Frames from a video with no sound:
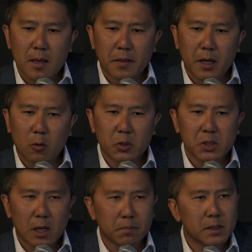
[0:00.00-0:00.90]
that always
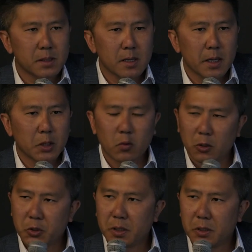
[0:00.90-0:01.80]
stopped a
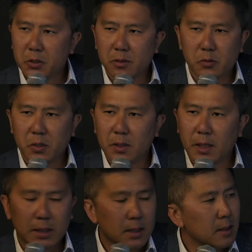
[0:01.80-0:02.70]
grocery industry
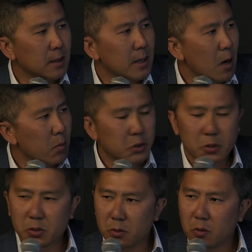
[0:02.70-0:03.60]
like
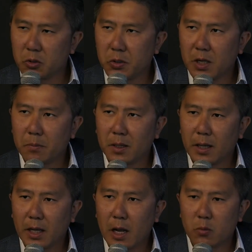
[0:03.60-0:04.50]
Albertsons or a grocery company
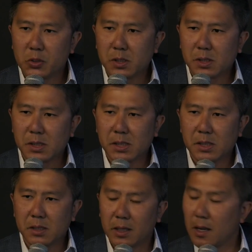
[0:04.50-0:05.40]
like Albertsons
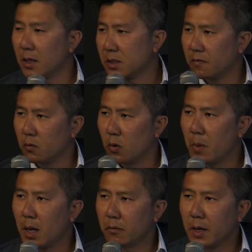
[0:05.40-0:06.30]
is the cost of a
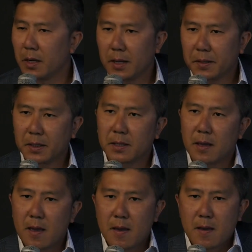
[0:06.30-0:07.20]
robot, right? I think
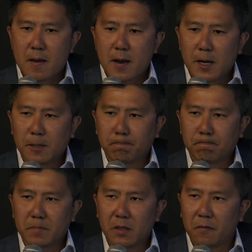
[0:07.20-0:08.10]

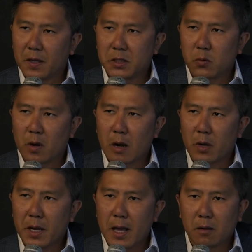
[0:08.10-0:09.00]
in the phase that we're at
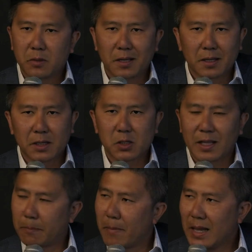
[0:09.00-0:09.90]
right now, nothing is
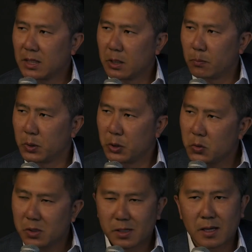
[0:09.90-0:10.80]
like massively
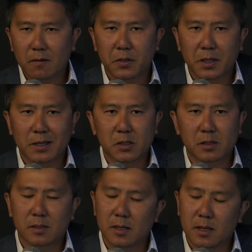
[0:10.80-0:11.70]
produced. Everything
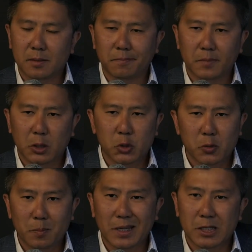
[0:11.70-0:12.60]
is
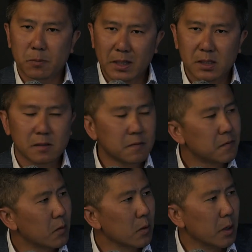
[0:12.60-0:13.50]
extremely expensive
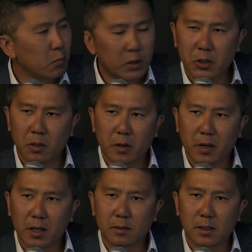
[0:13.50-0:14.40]
for a retailer
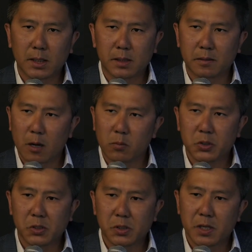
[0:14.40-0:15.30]
like
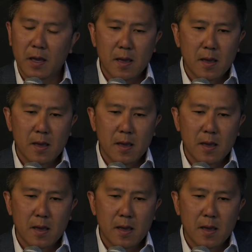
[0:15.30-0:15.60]
Albertsons.